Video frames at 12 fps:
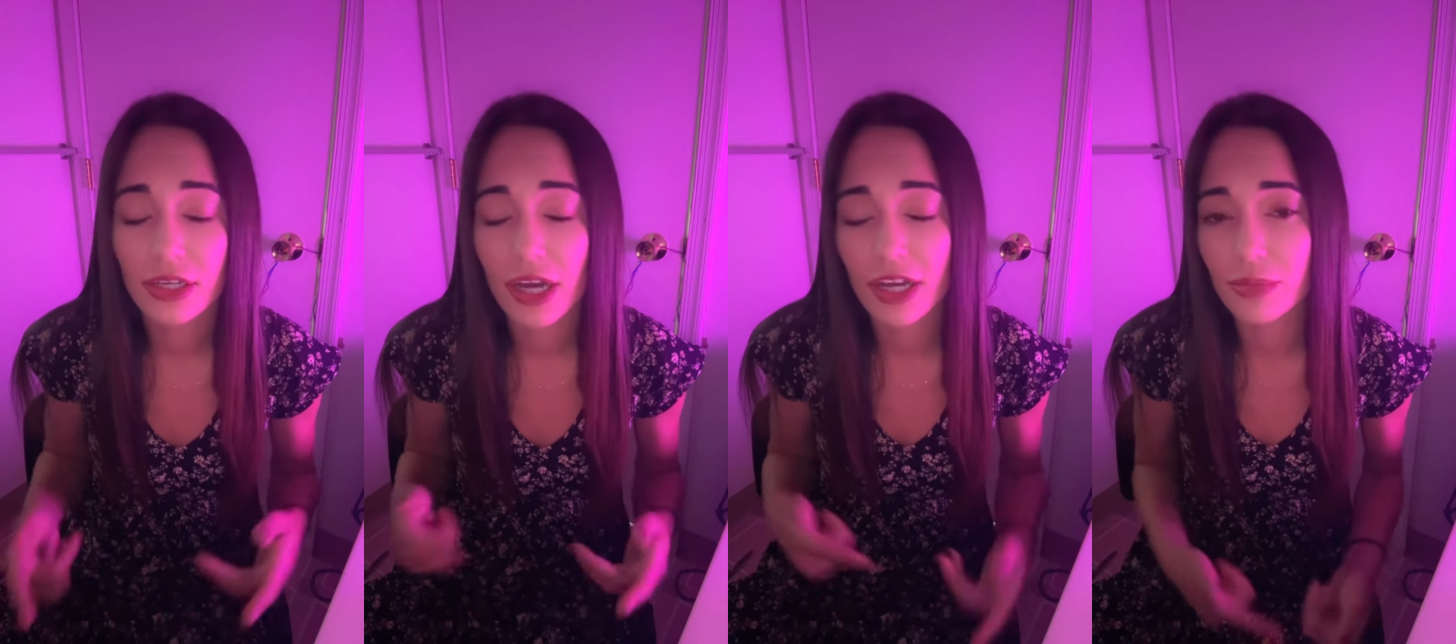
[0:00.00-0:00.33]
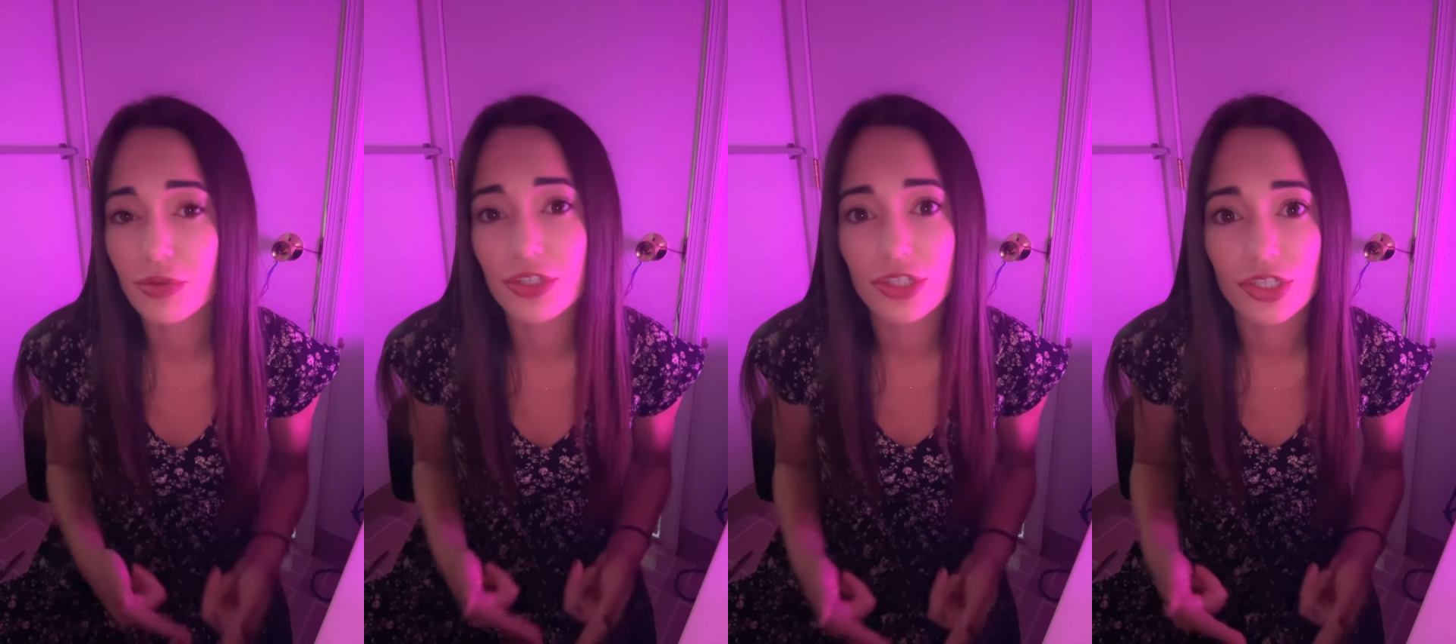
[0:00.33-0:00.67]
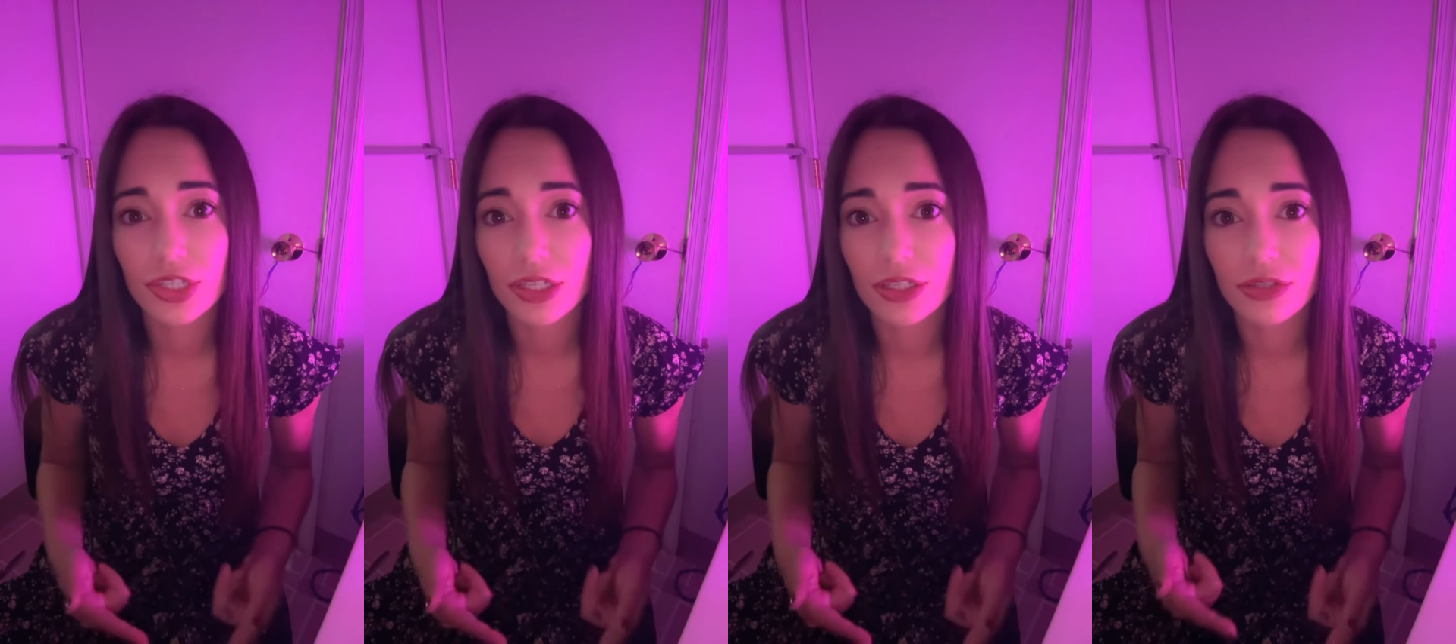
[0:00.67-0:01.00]
I
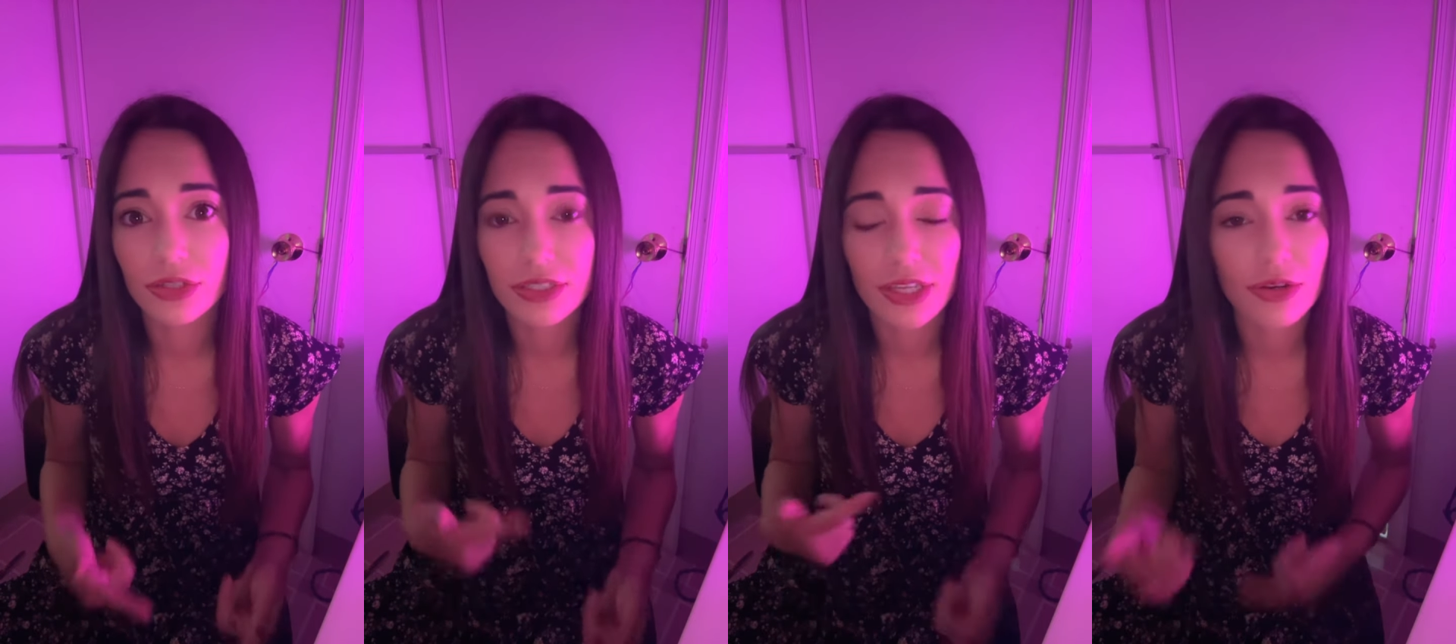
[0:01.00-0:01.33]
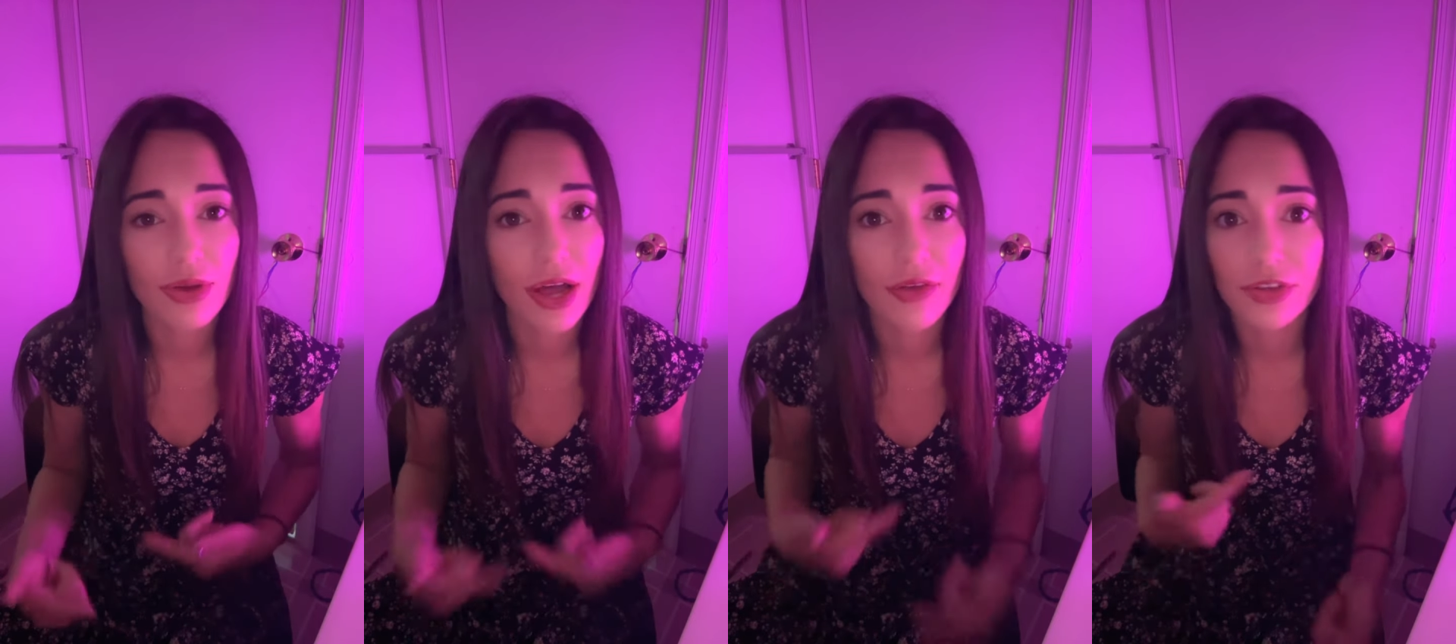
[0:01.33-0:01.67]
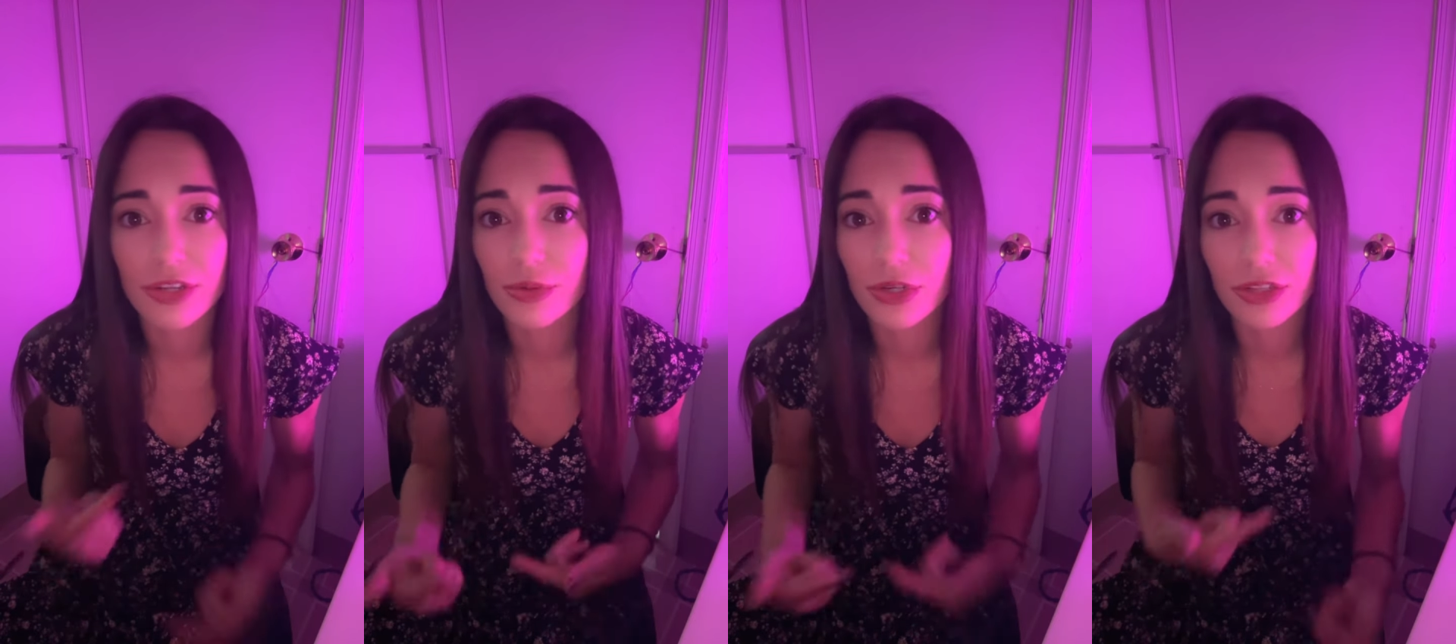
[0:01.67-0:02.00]
appreciate you because I don't have
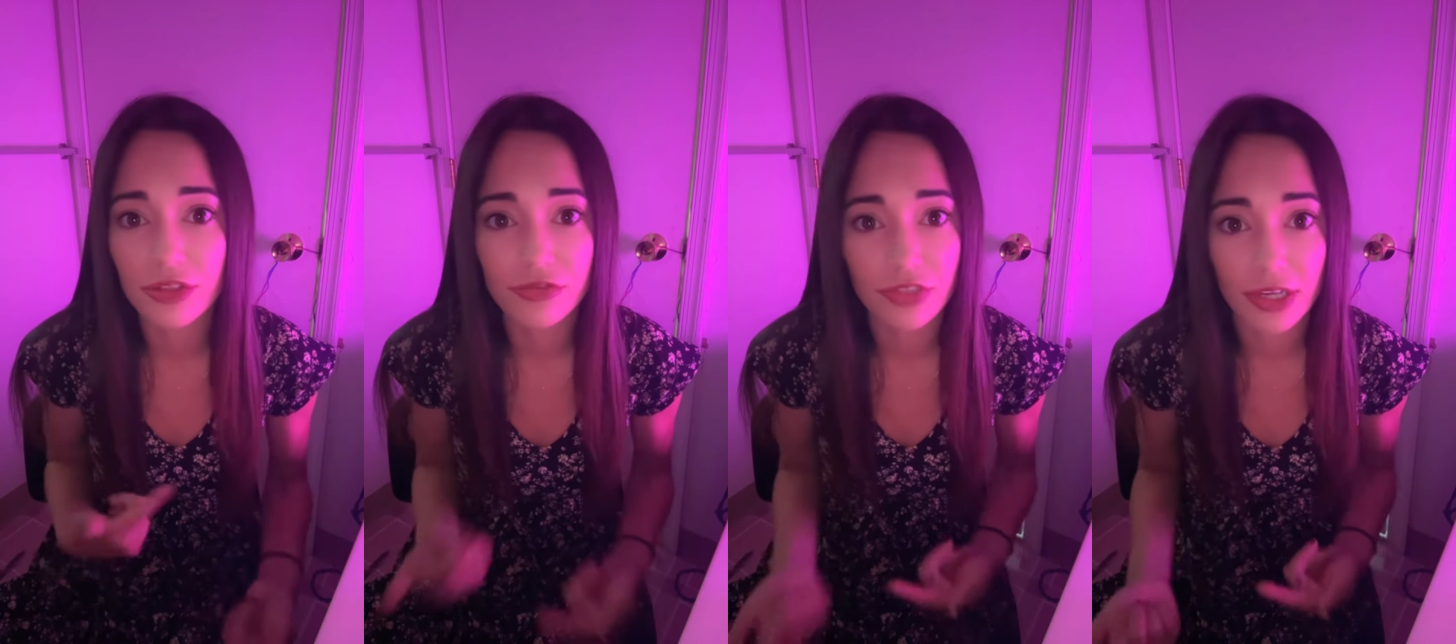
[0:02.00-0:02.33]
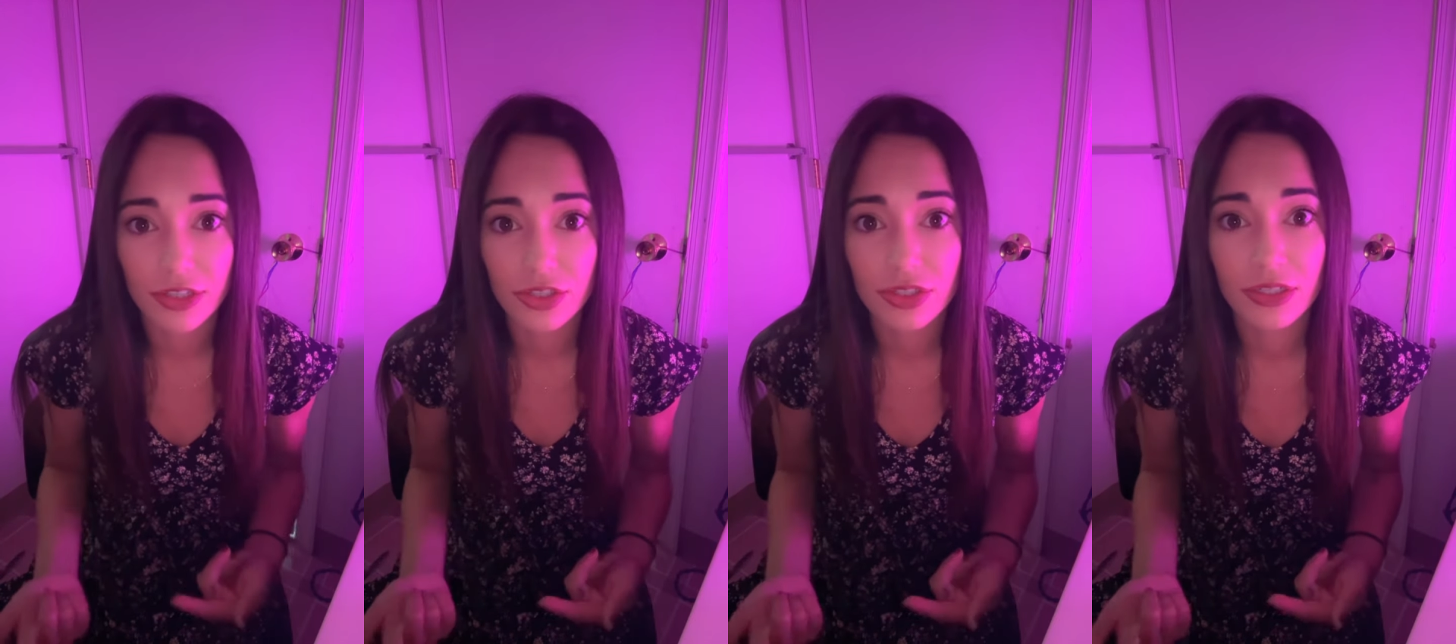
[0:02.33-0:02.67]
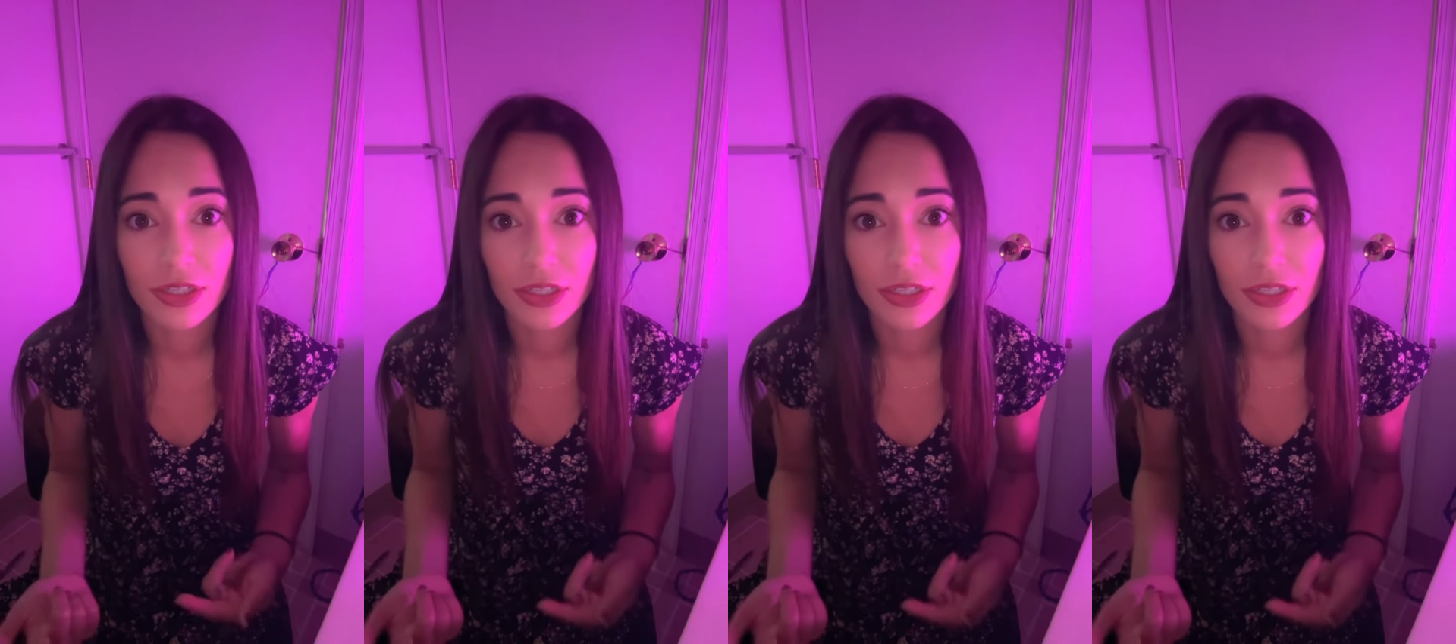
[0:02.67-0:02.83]
anyone in the flesh.